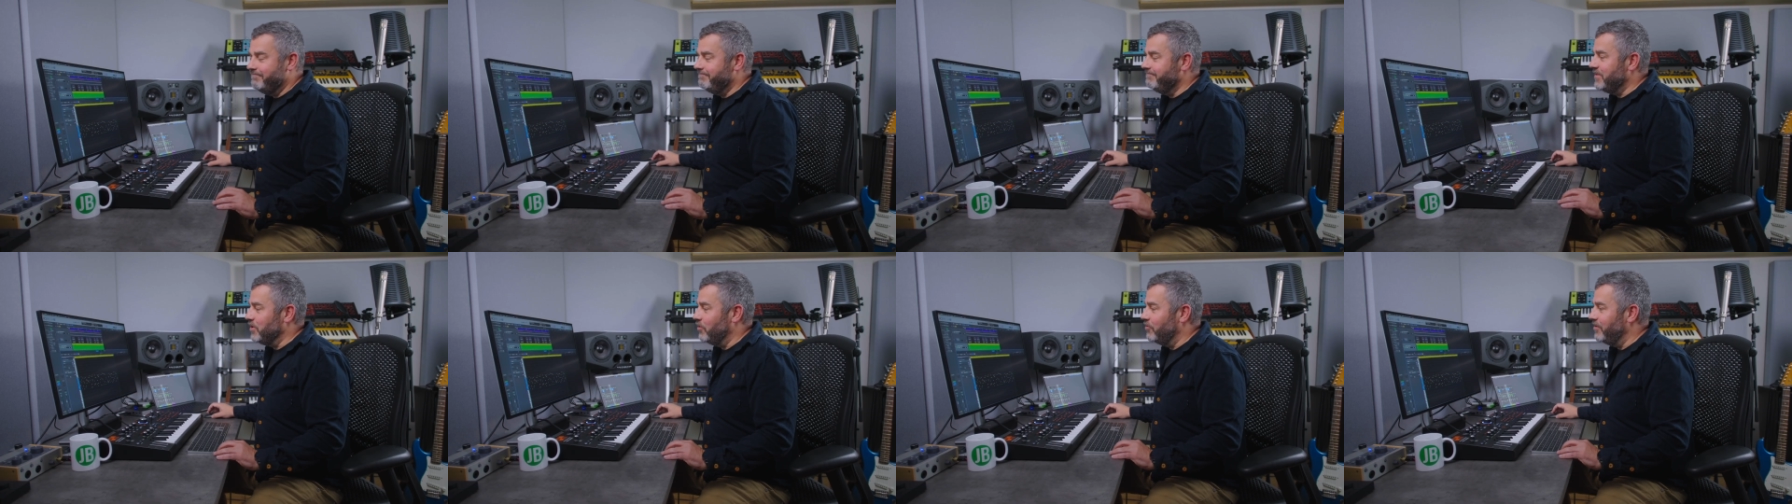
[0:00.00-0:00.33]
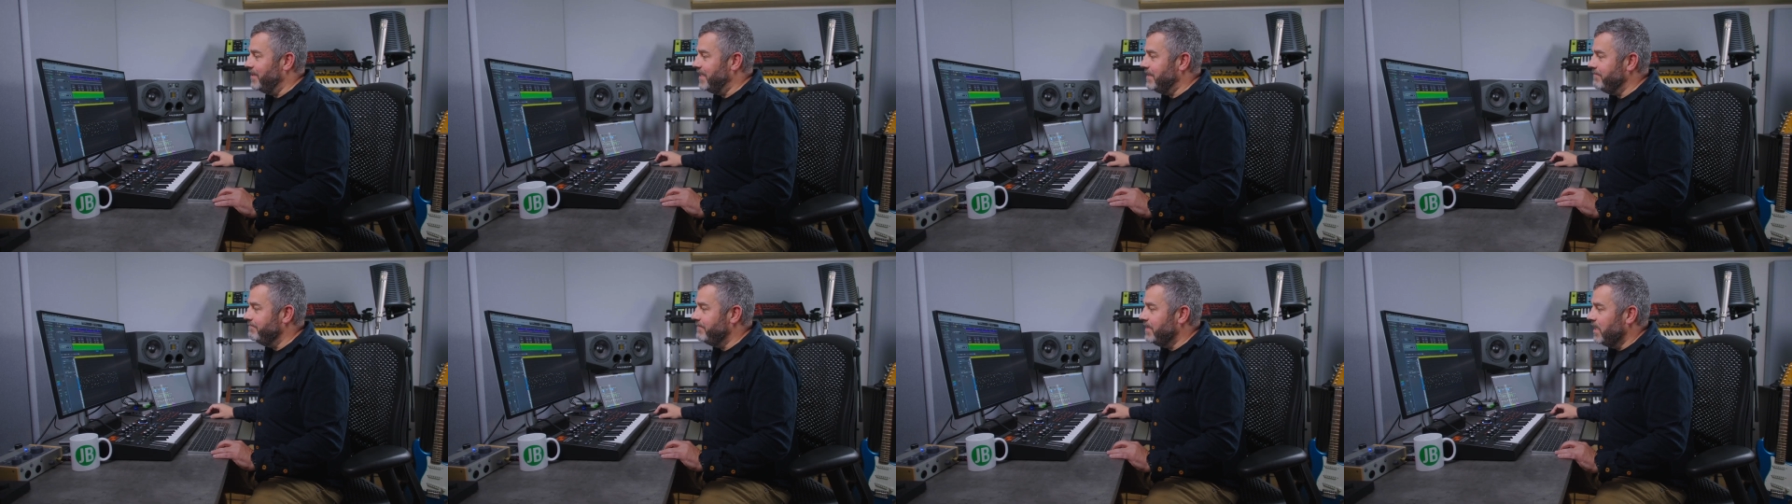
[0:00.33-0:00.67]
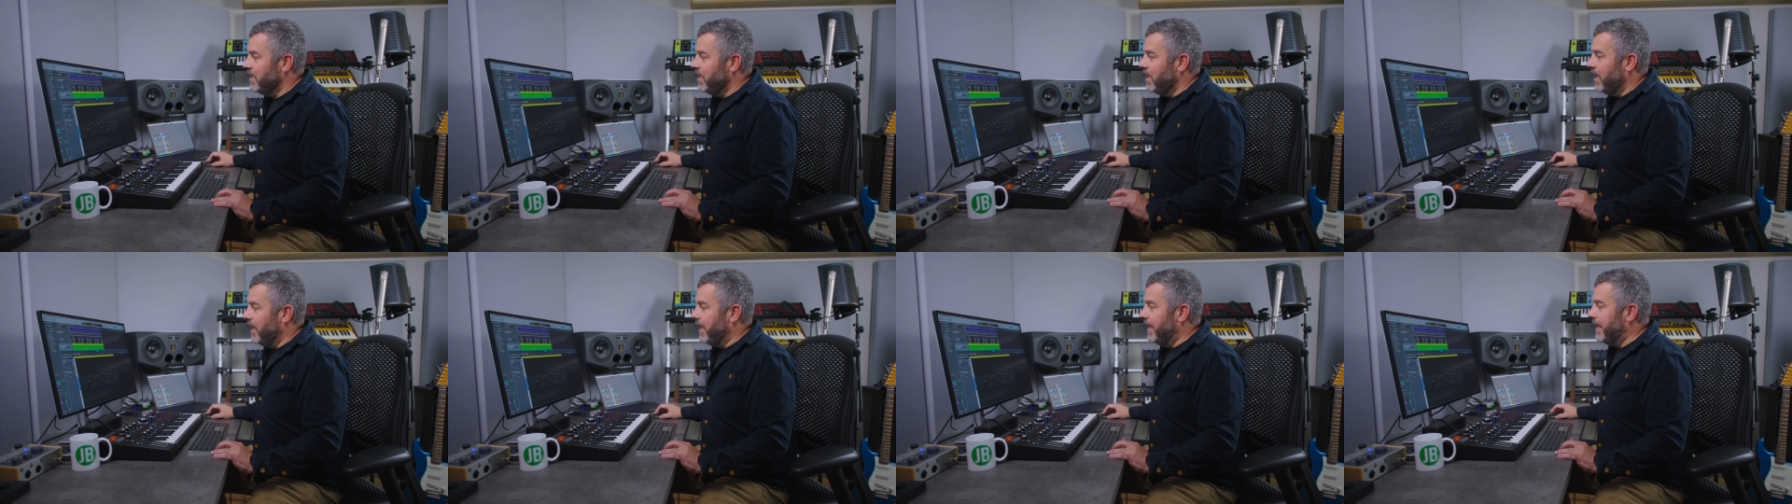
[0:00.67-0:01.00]
Sorry.
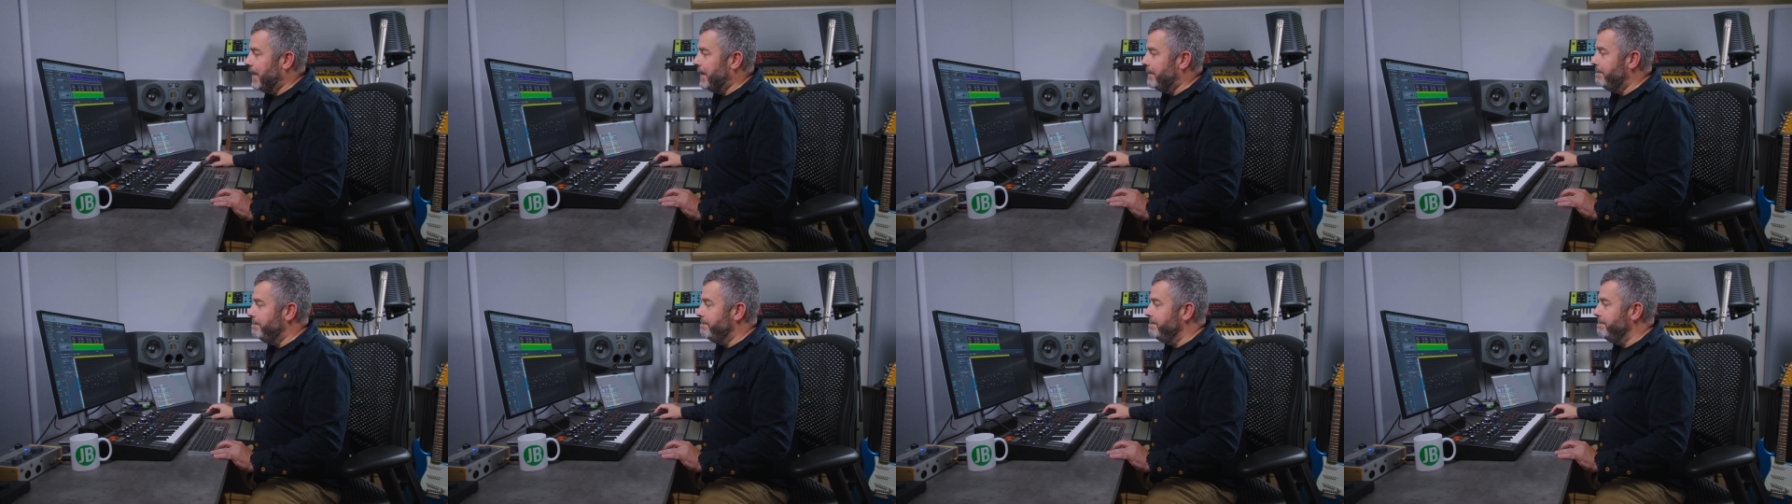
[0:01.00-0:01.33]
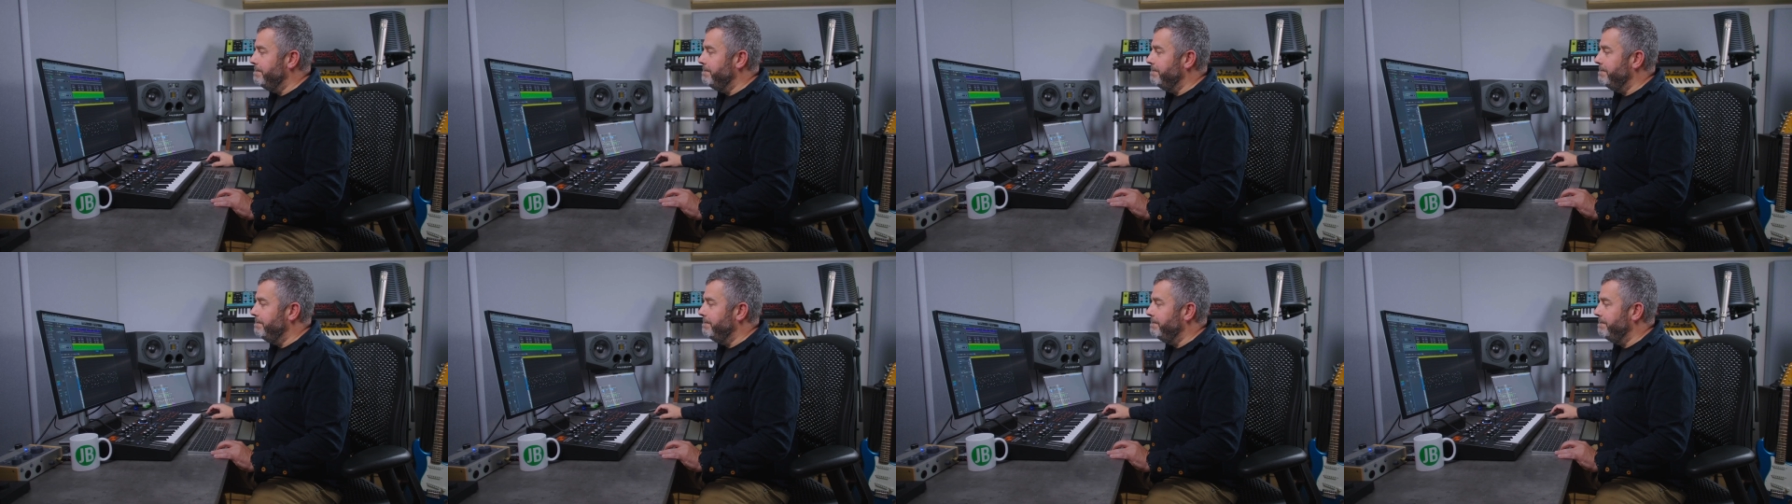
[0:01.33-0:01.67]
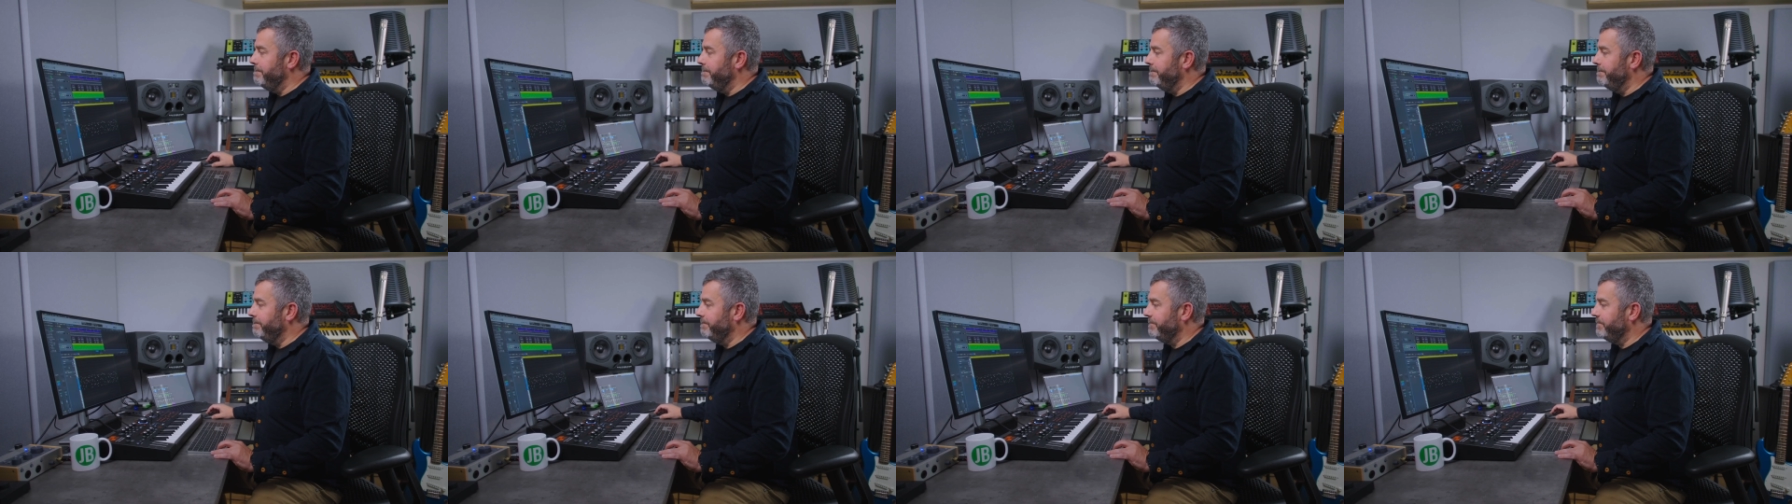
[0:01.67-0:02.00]

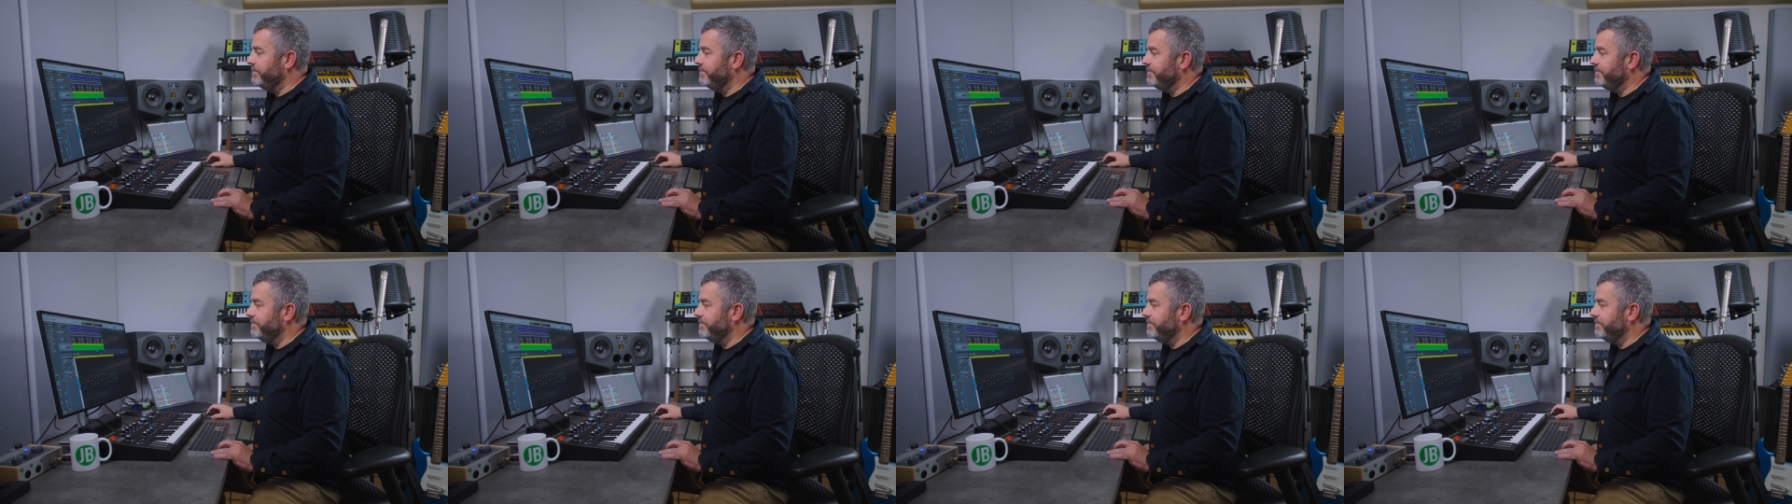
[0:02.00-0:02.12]
Um,